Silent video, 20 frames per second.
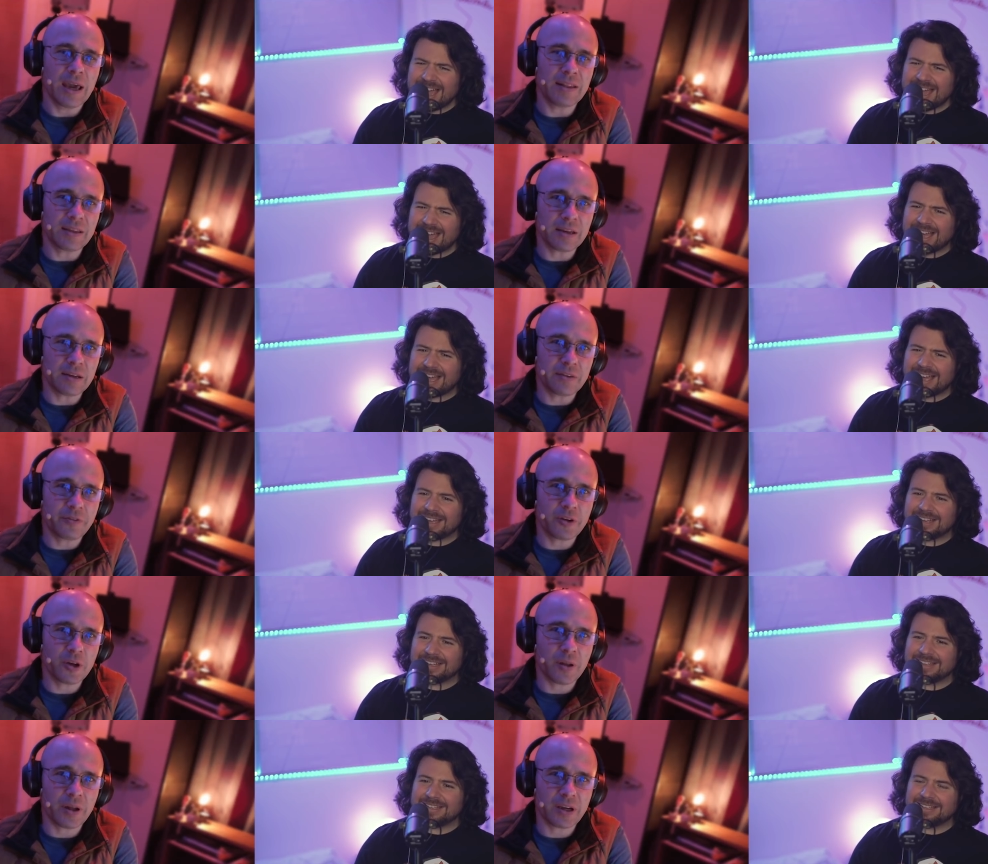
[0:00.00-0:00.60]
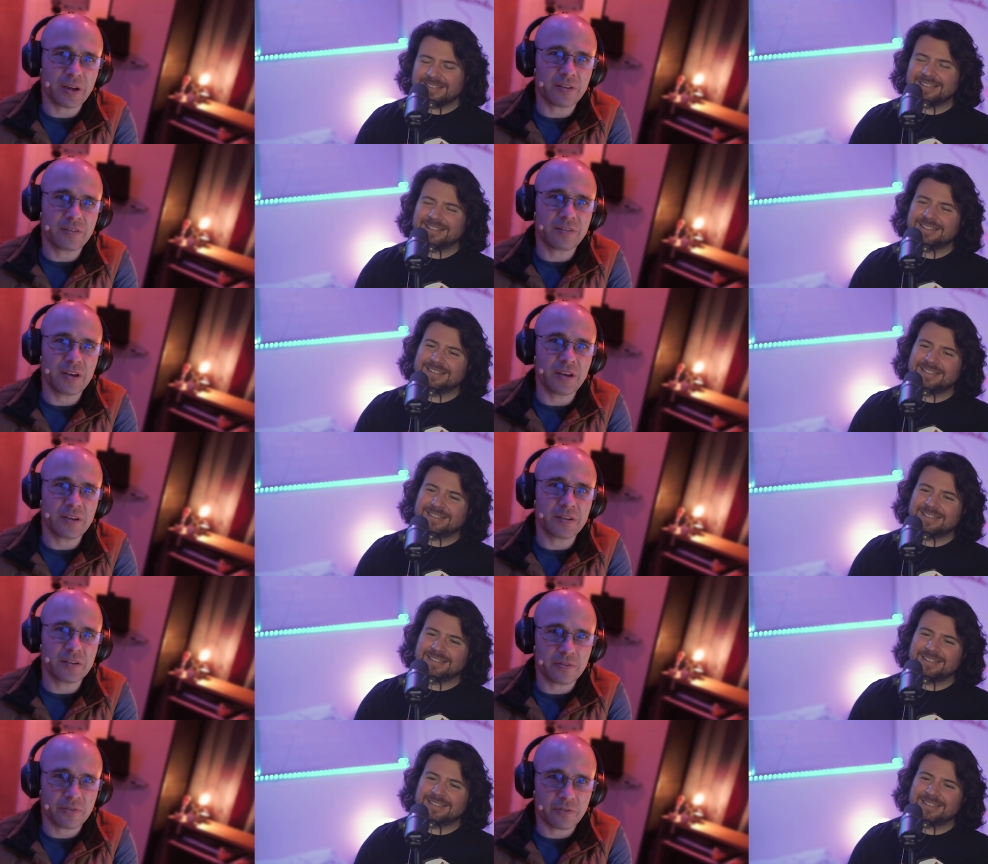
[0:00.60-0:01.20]
Speaker 1: it didn't feel like a
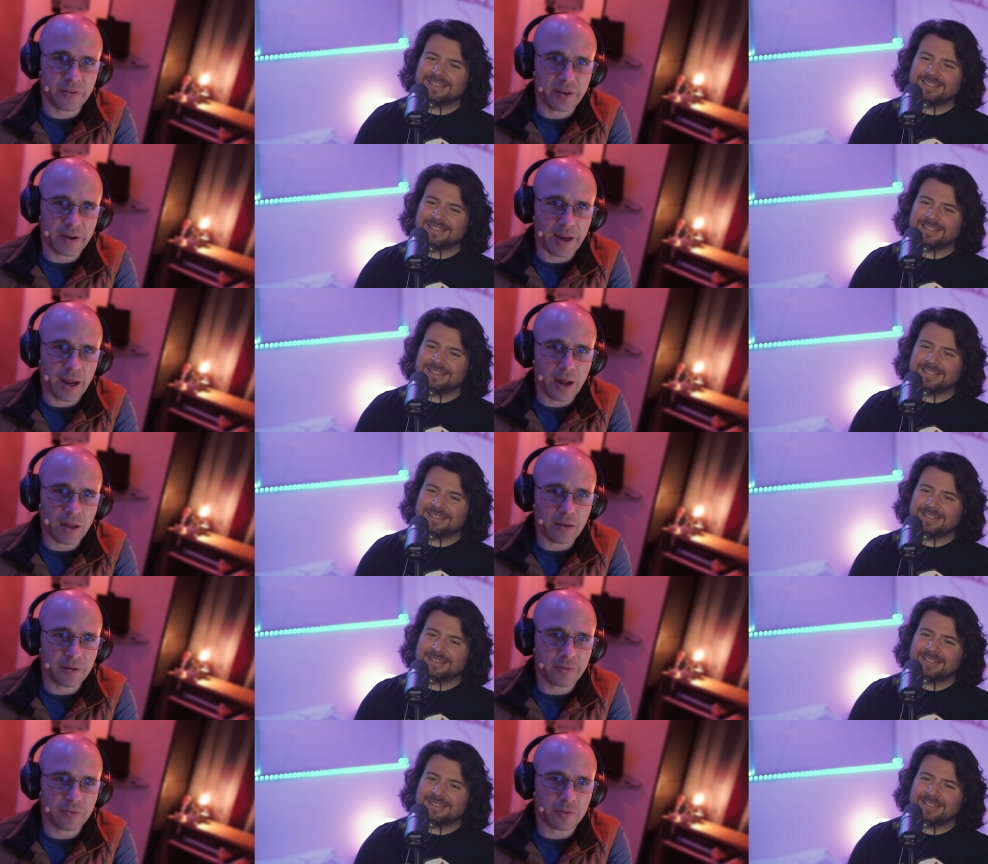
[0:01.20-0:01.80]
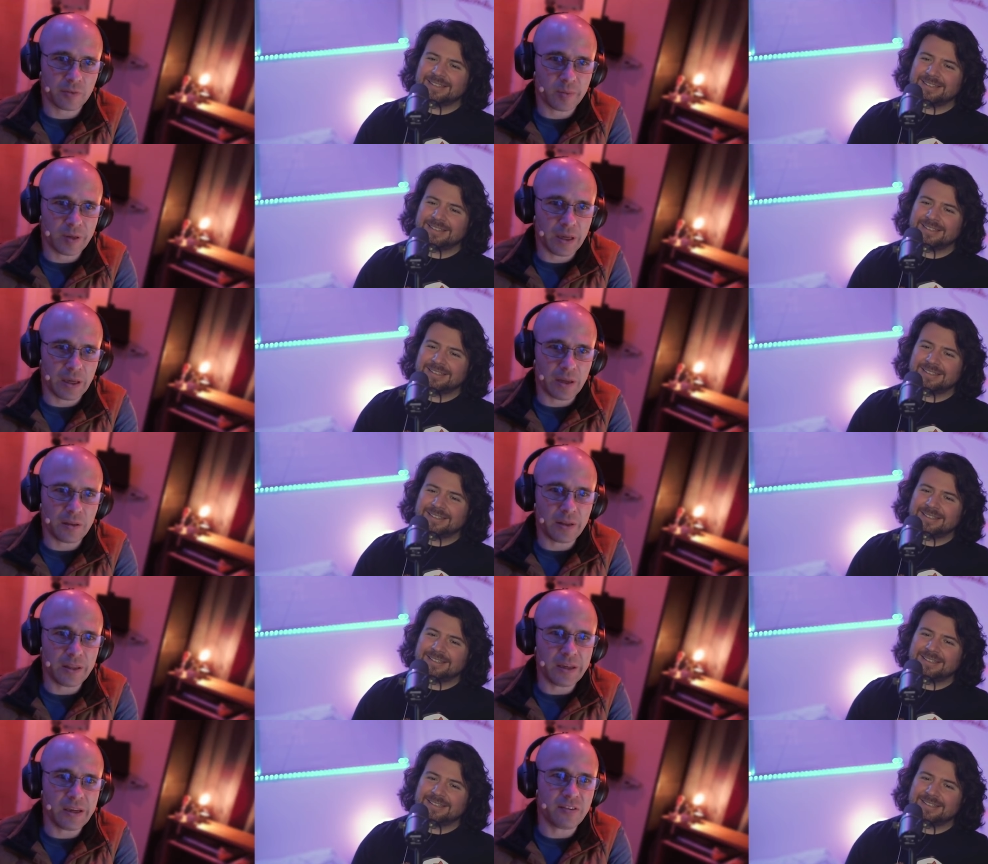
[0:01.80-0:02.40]
season finale for me,
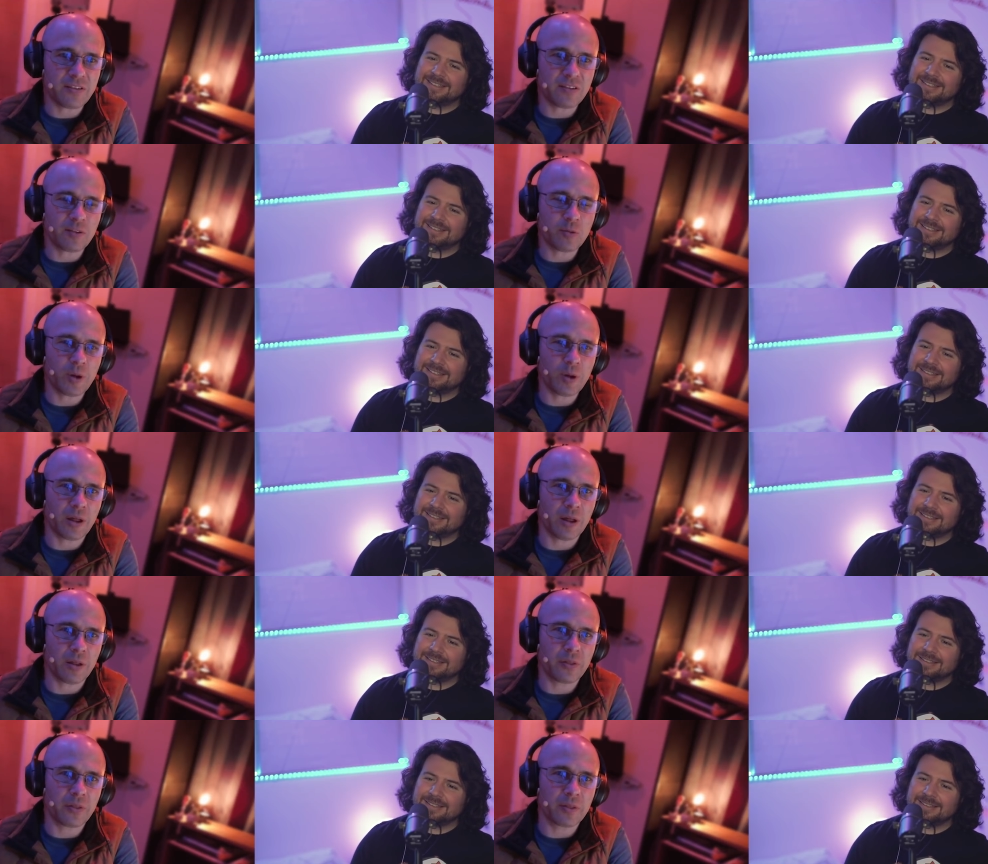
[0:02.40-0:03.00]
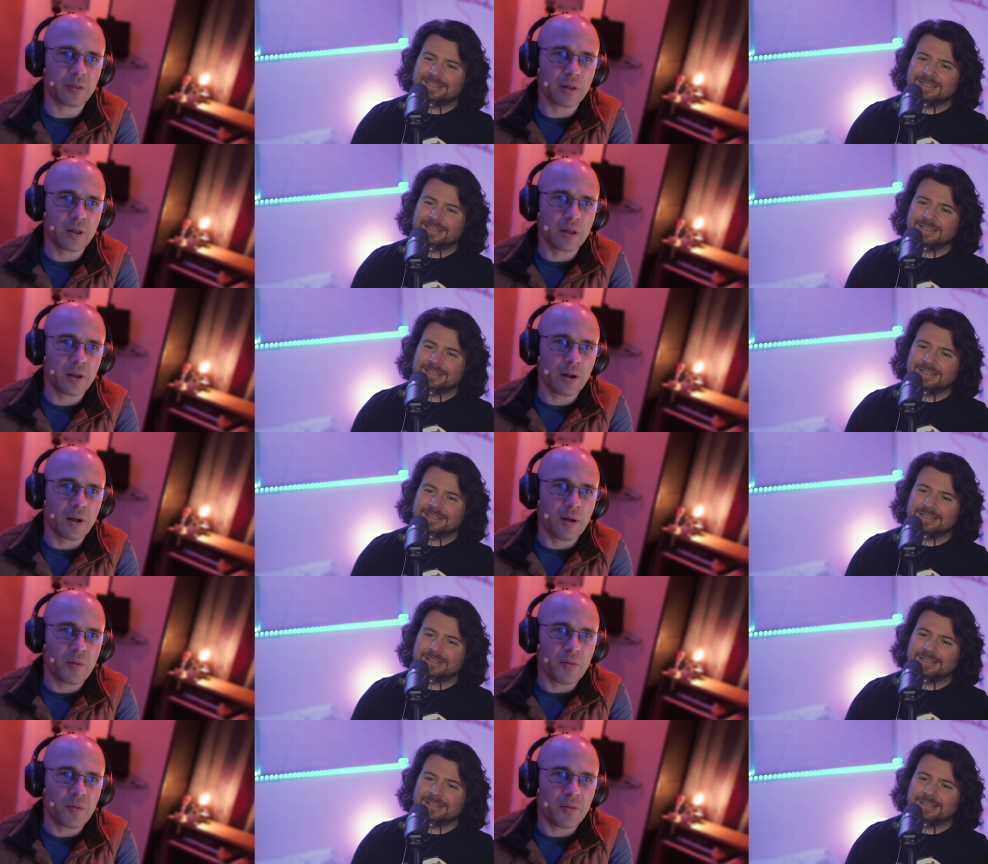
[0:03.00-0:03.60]
at least with
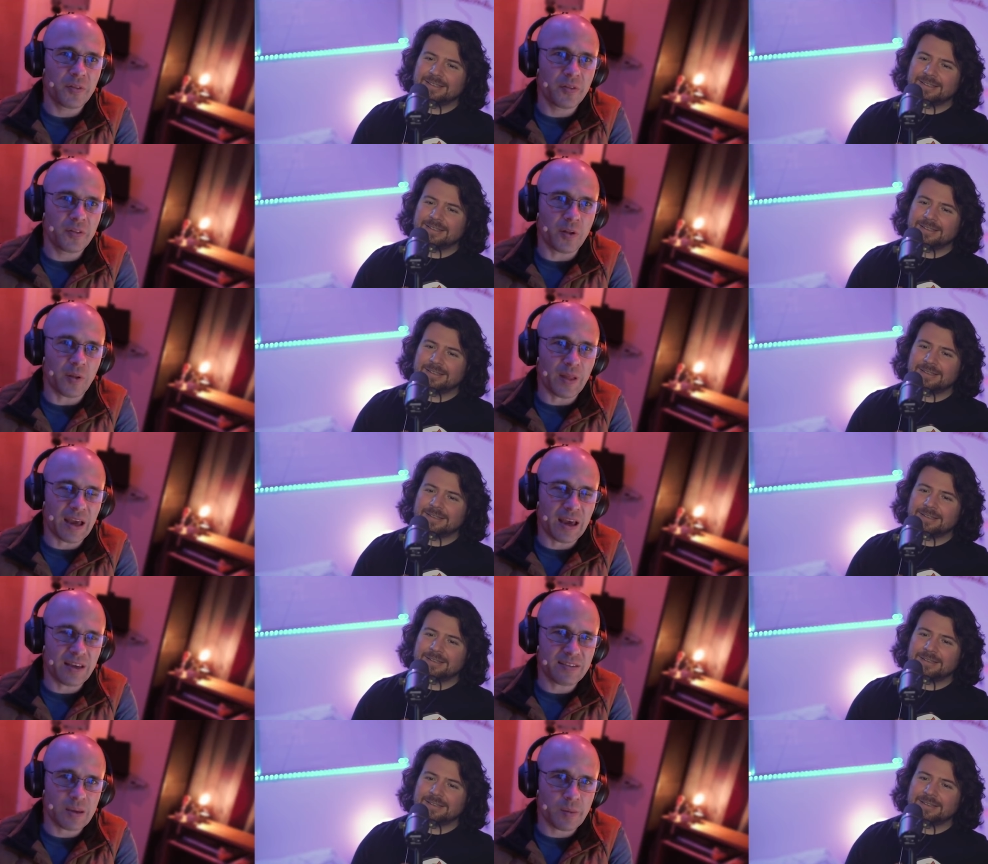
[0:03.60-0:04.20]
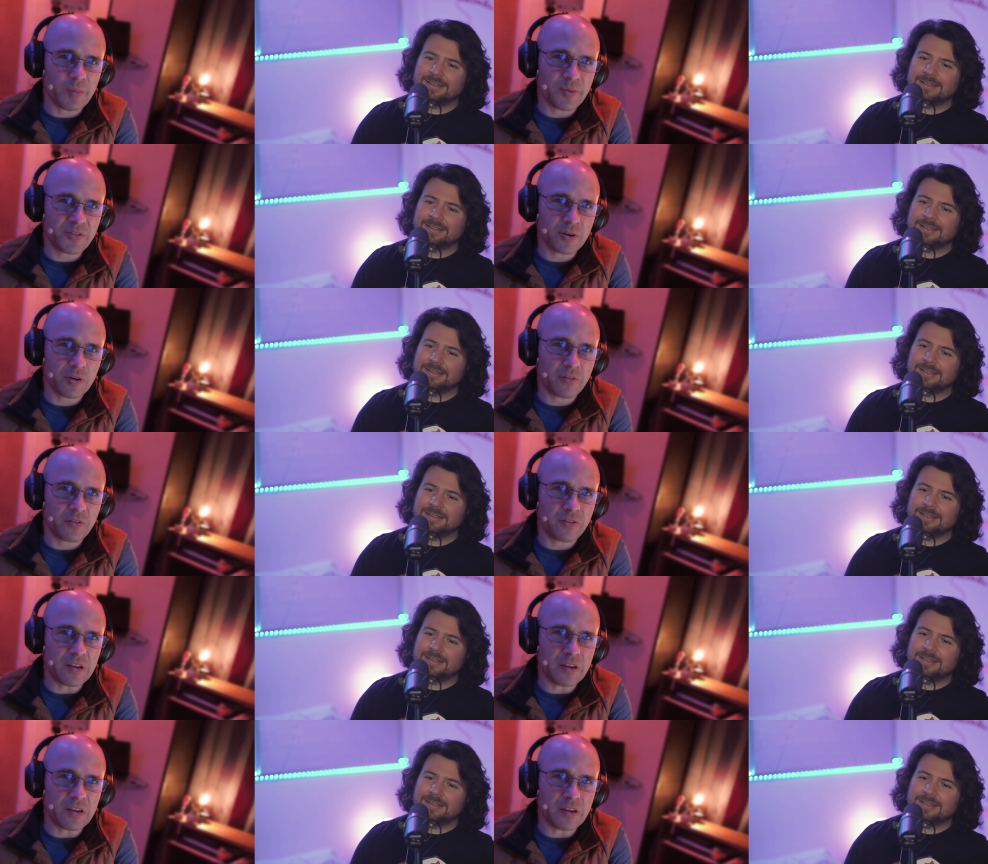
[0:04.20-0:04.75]
the last episode of